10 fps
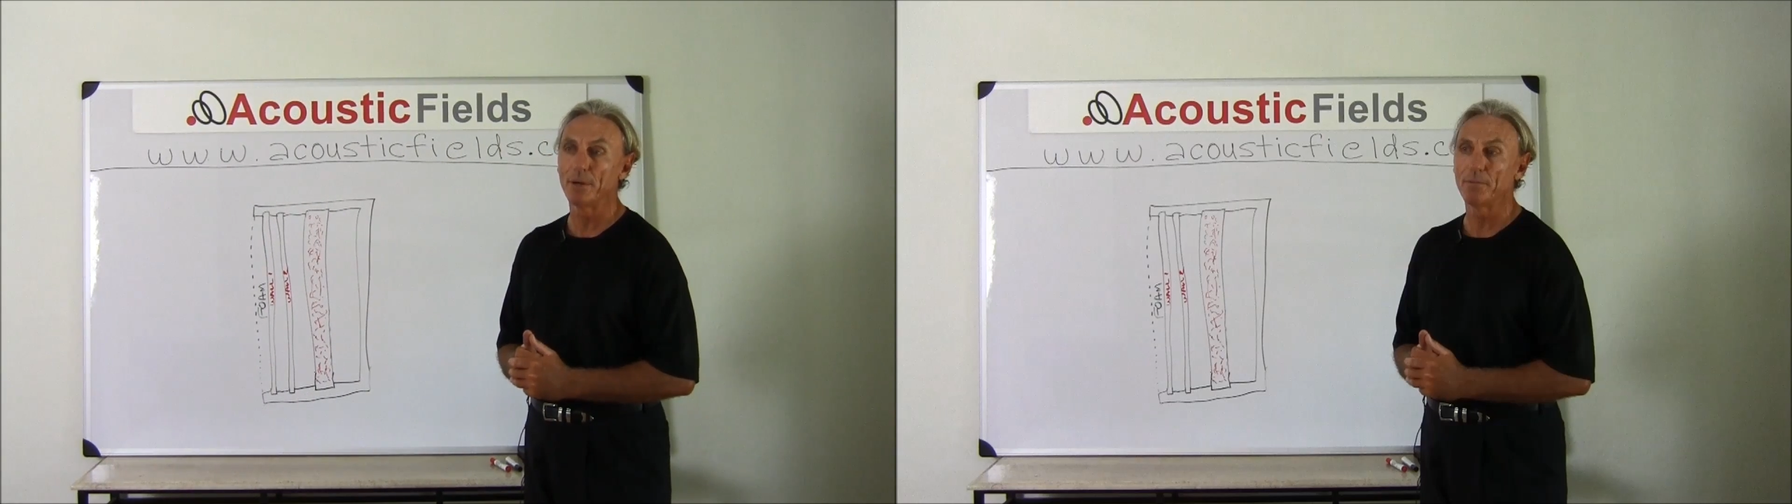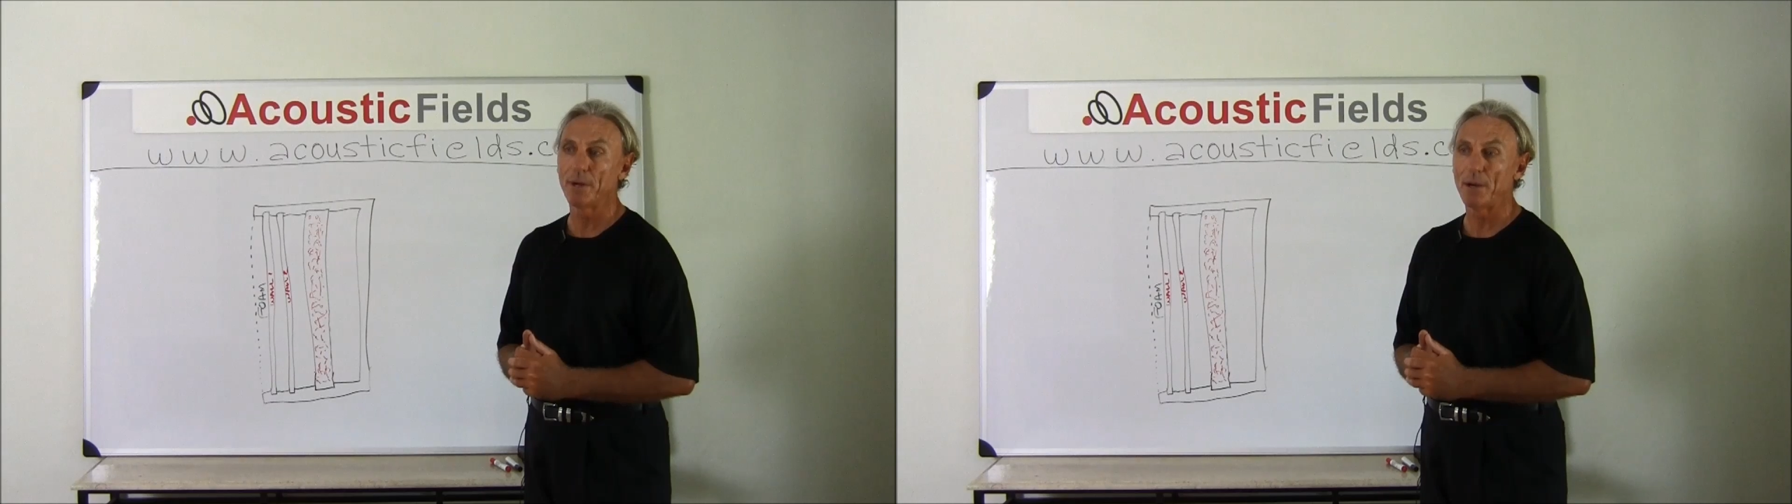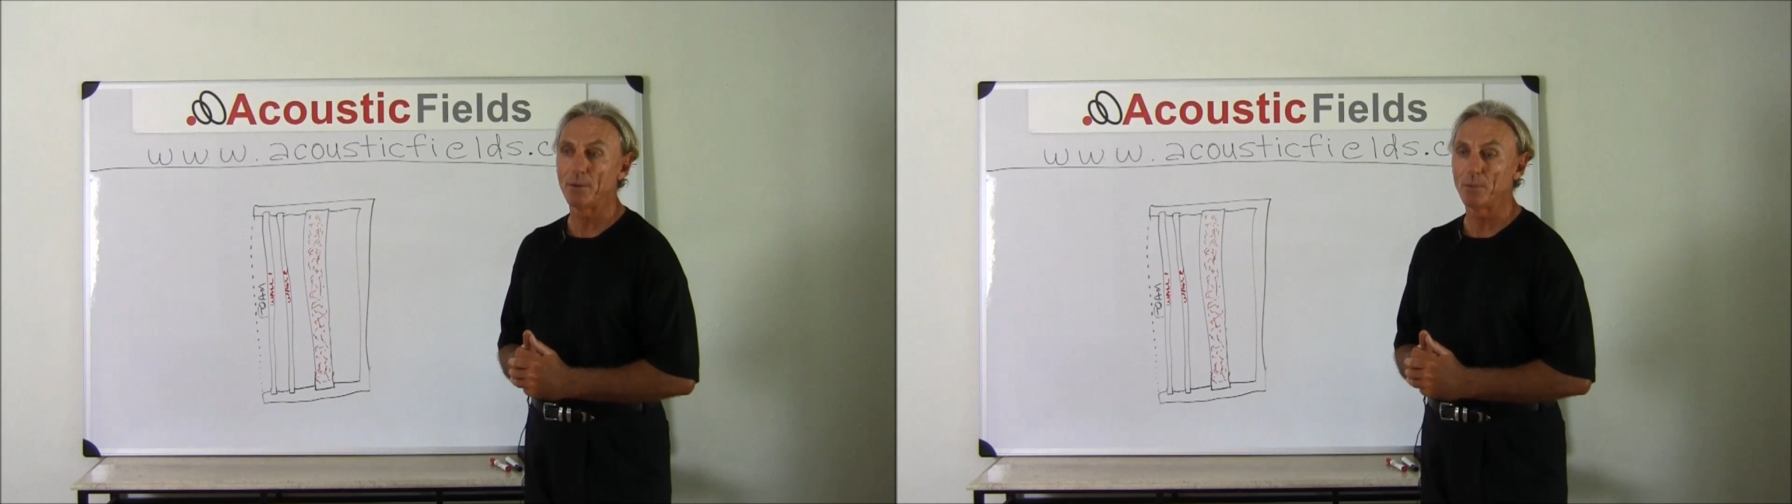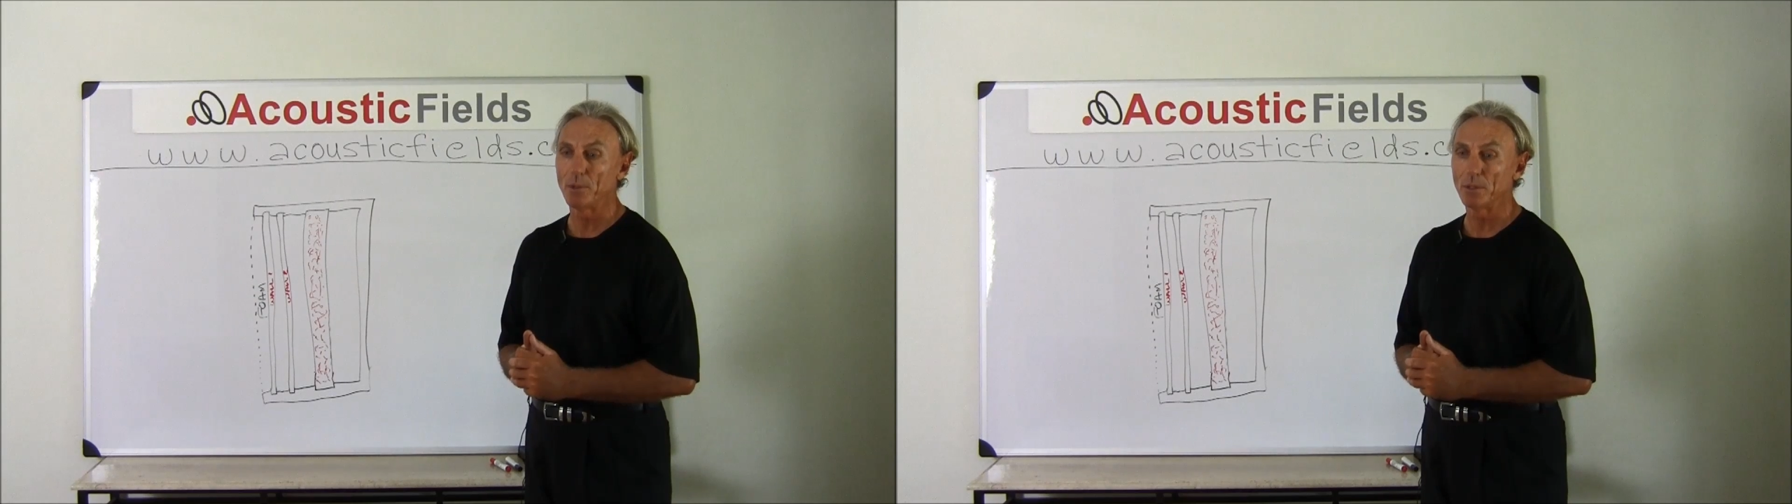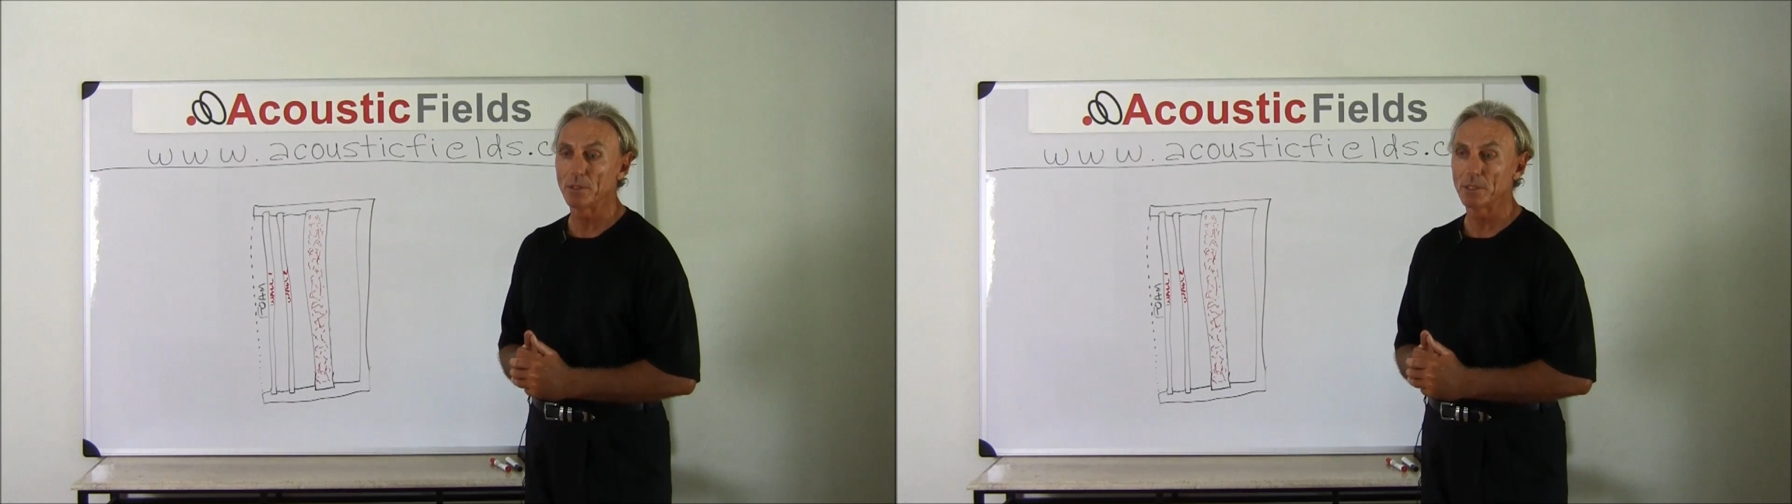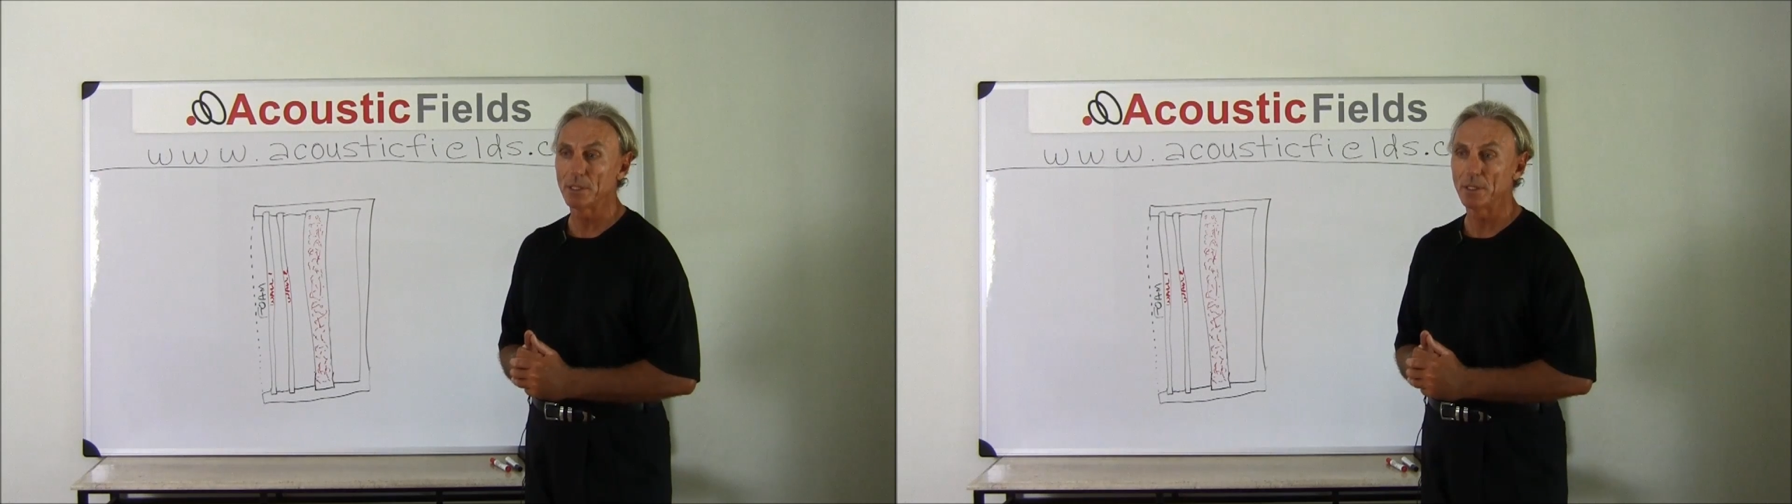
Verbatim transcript: of how it works.